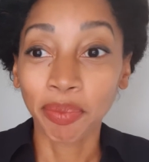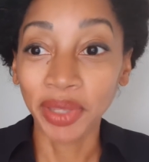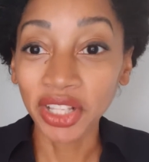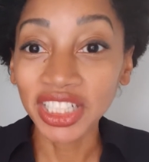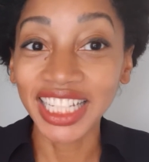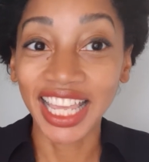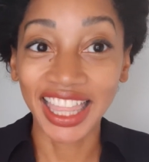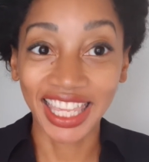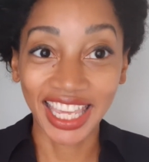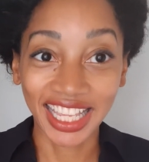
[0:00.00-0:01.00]
building
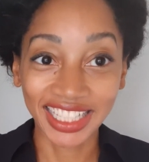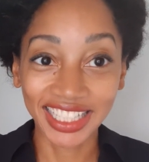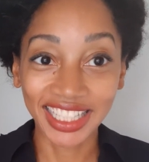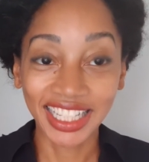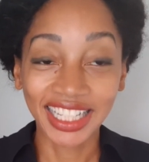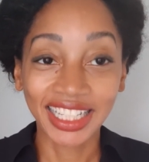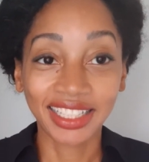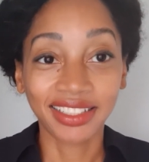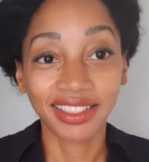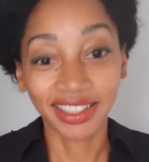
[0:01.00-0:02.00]
things,
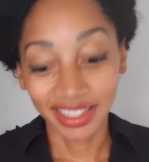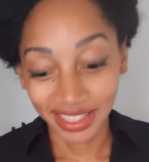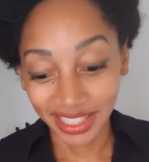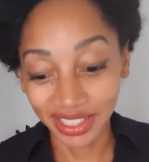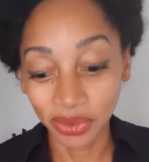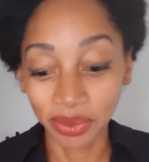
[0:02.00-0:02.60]
this